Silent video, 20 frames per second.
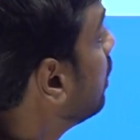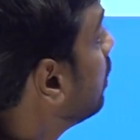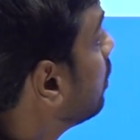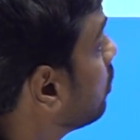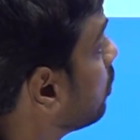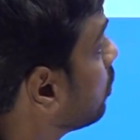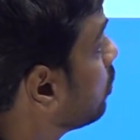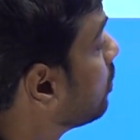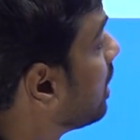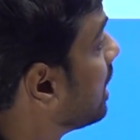
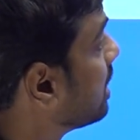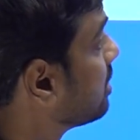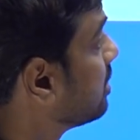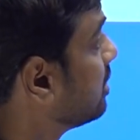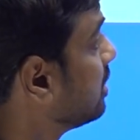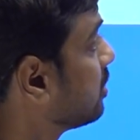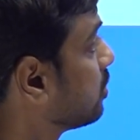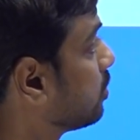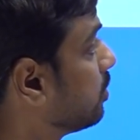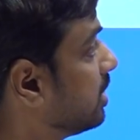So to answer
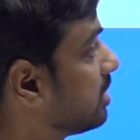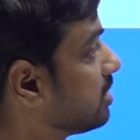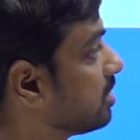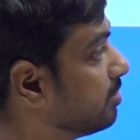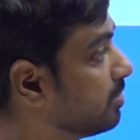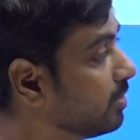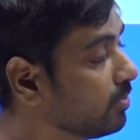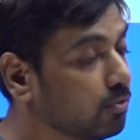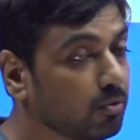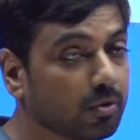this question,
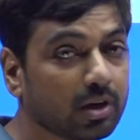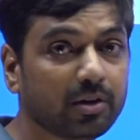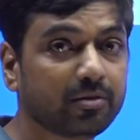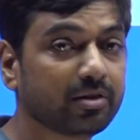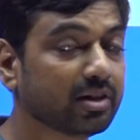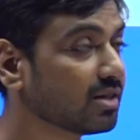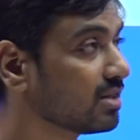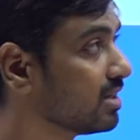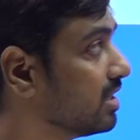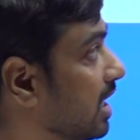before I
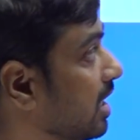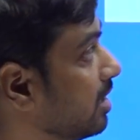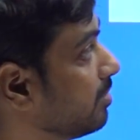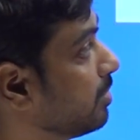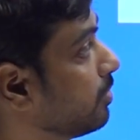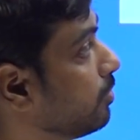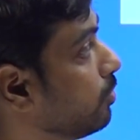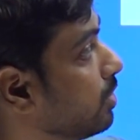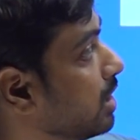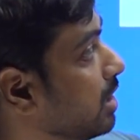will
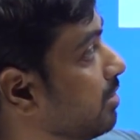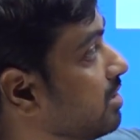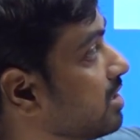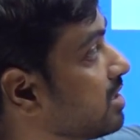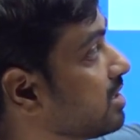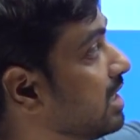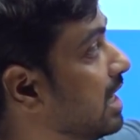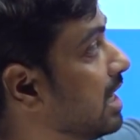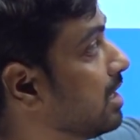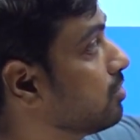
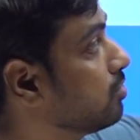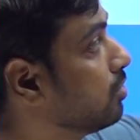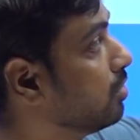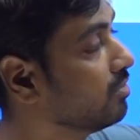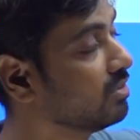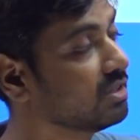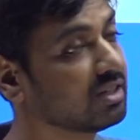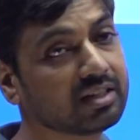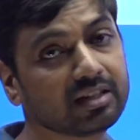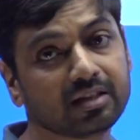start
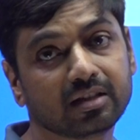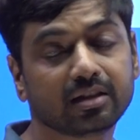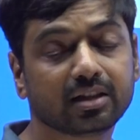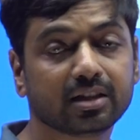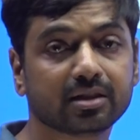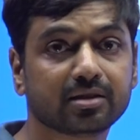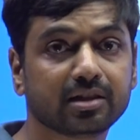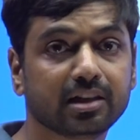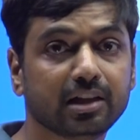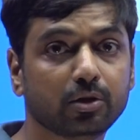solving
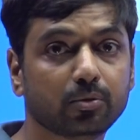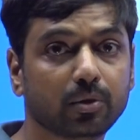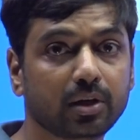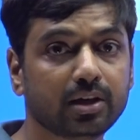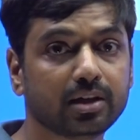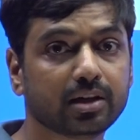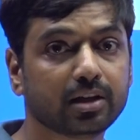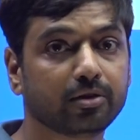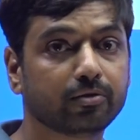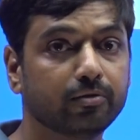this
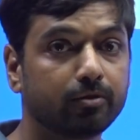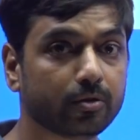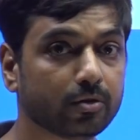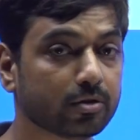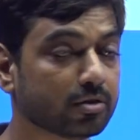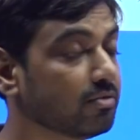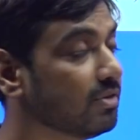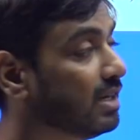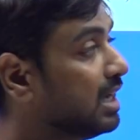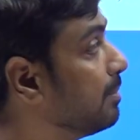inequality,
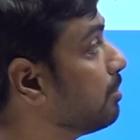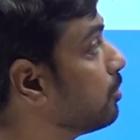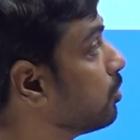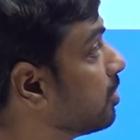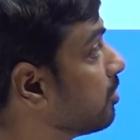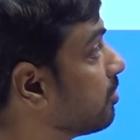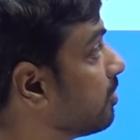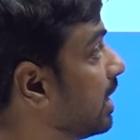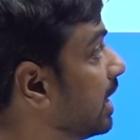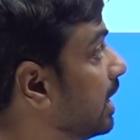first we have to
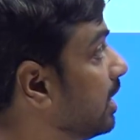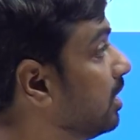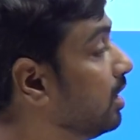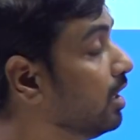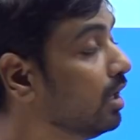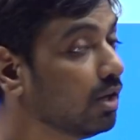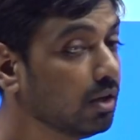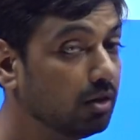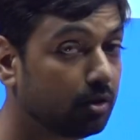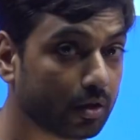define
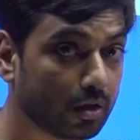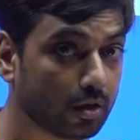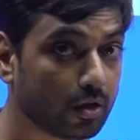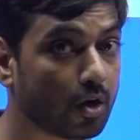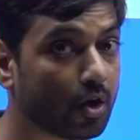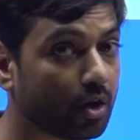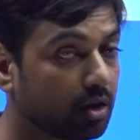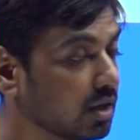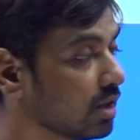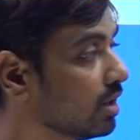the
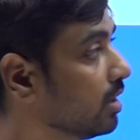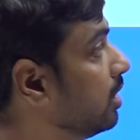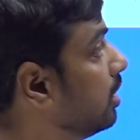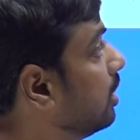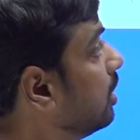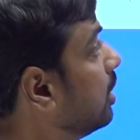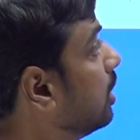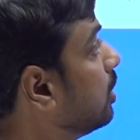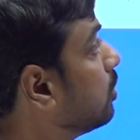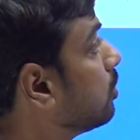log.
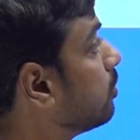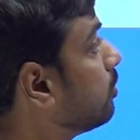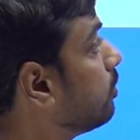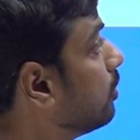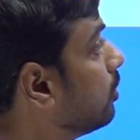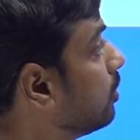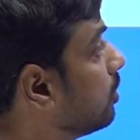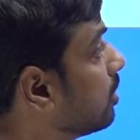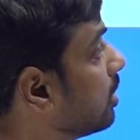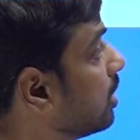So
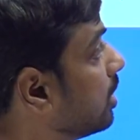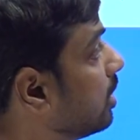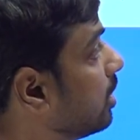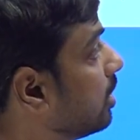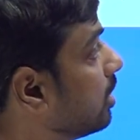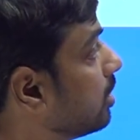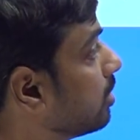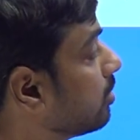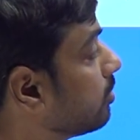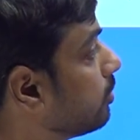for
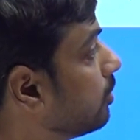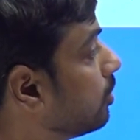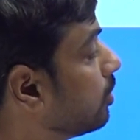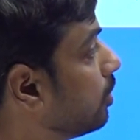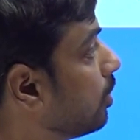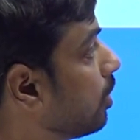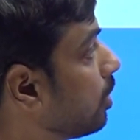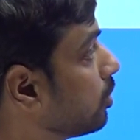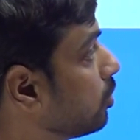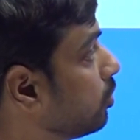
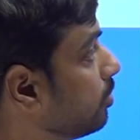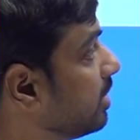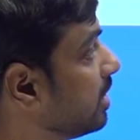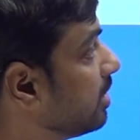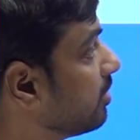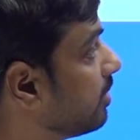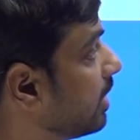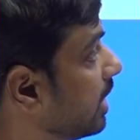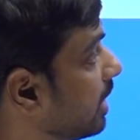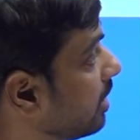log to be
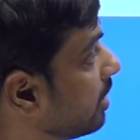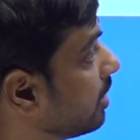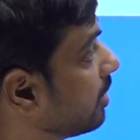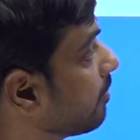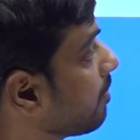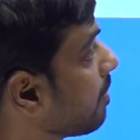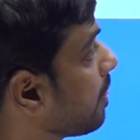defined,